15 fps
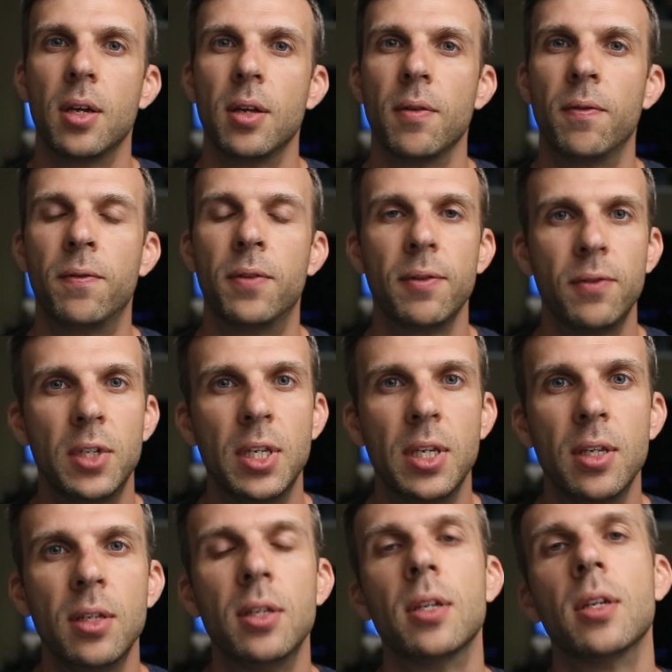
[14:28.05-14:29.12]

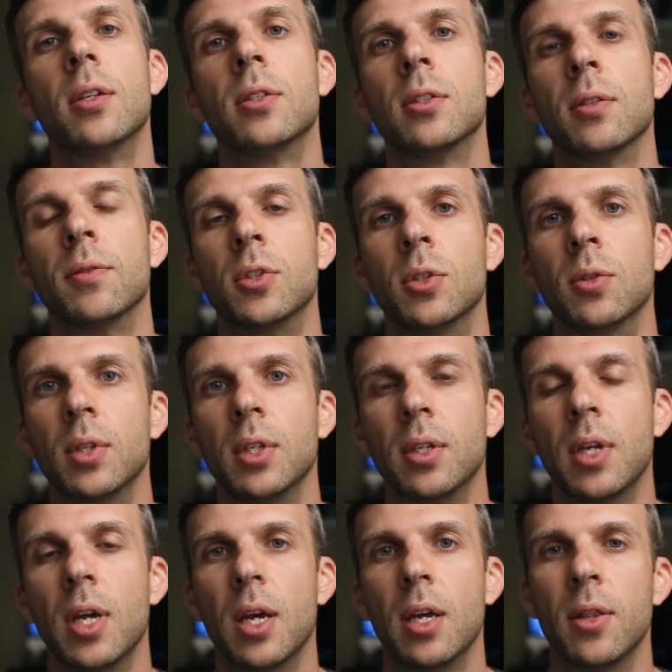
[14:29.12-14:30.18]
15 years of
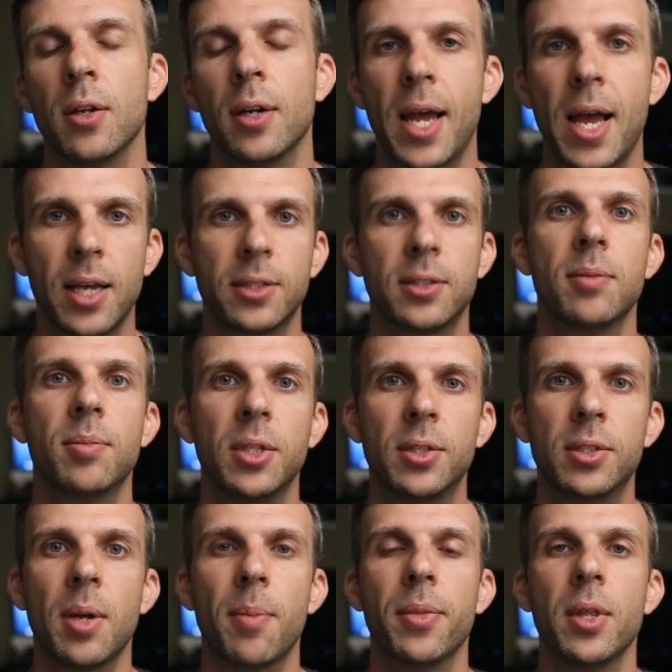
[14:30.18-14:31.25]
shooting, there has to be
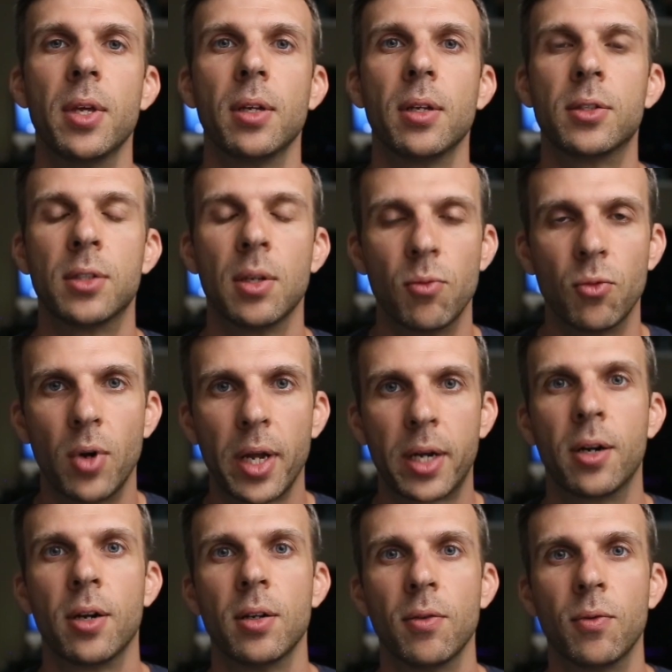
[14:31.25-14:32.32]
something, some
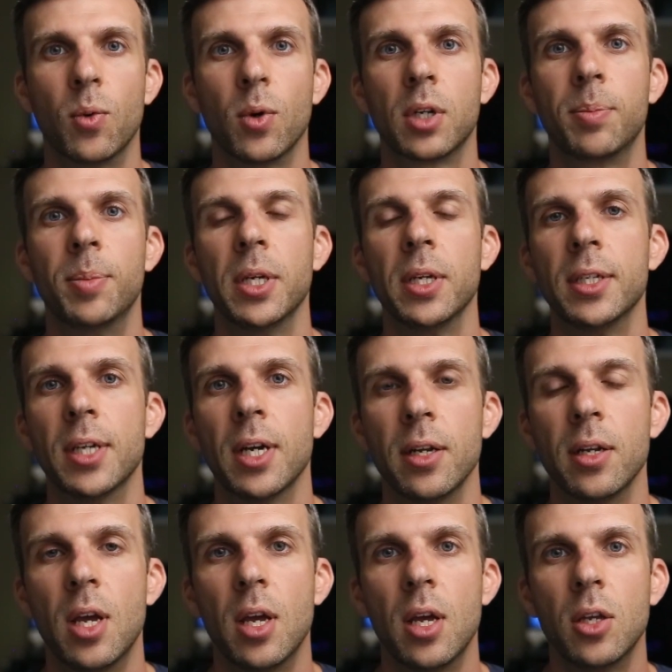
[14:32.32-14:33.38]
record of work being
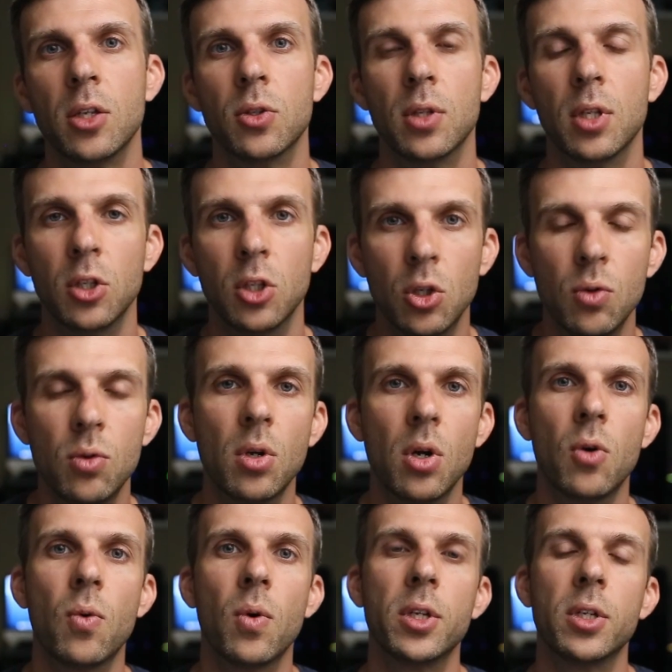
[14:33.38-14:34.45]
done so that you
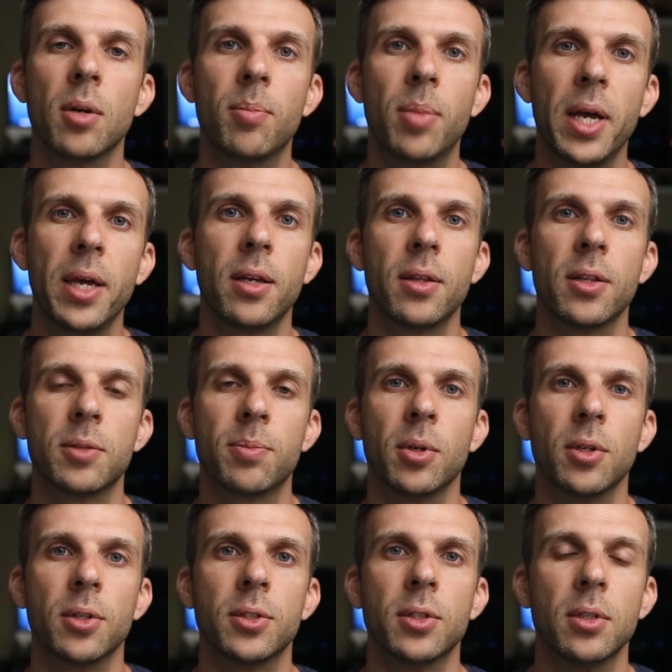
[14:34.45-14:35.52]
know when you're buying this
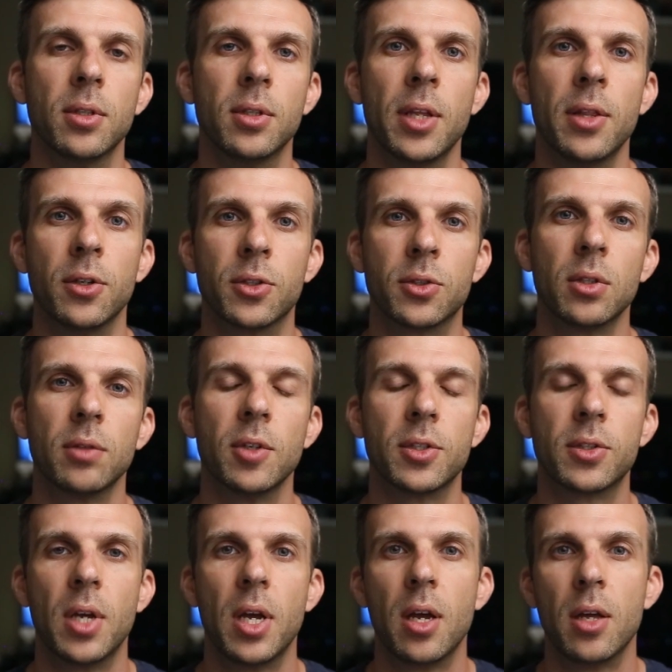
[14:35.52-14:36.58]
person and their
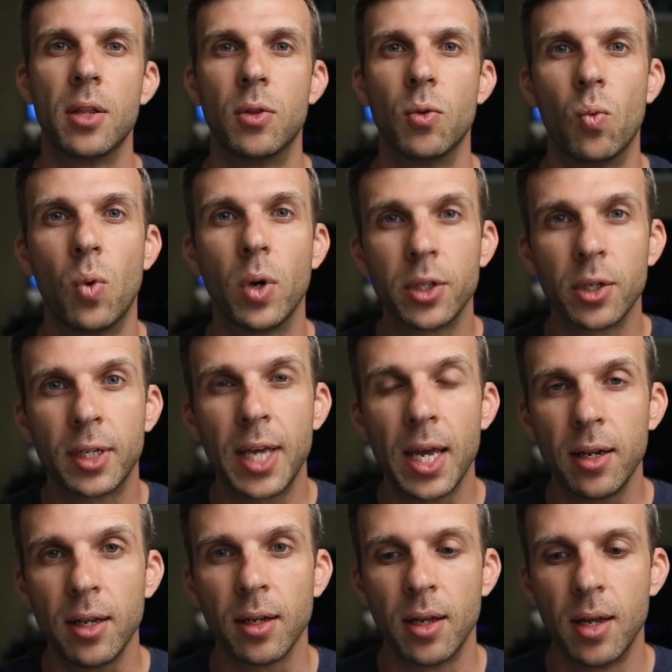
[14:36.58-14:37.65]
service, what you're
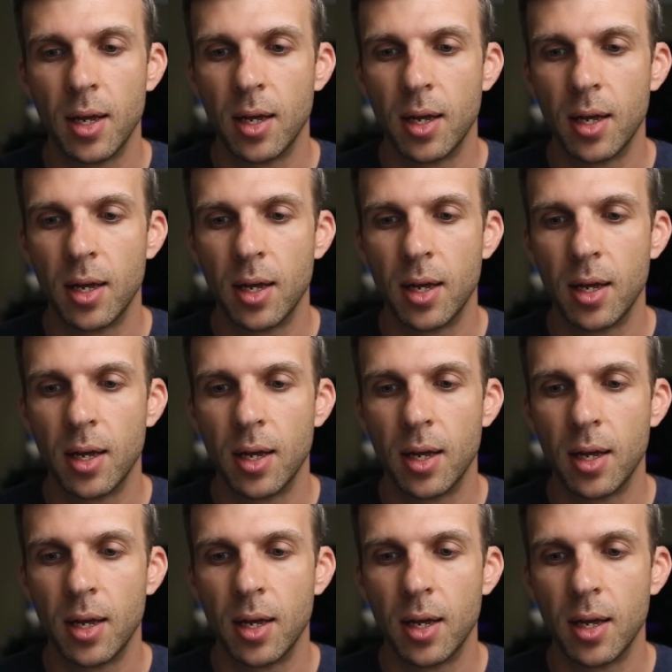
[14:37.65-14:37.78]
getting.